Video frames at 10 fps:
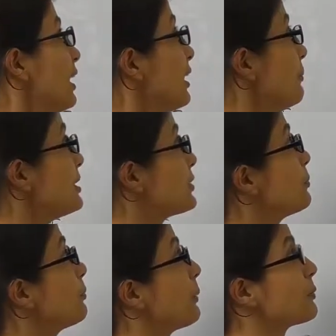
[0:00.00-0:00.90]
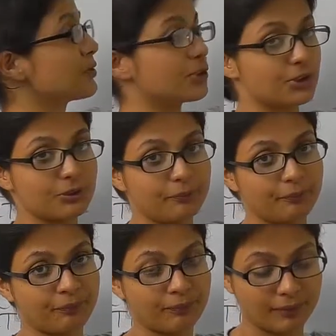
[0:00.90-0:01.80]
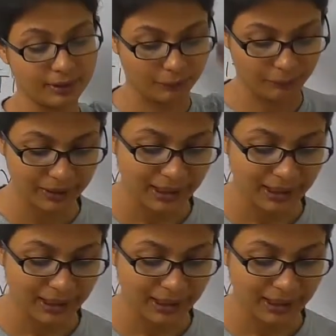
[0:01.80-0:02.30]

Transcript: Coming to preposition. Now,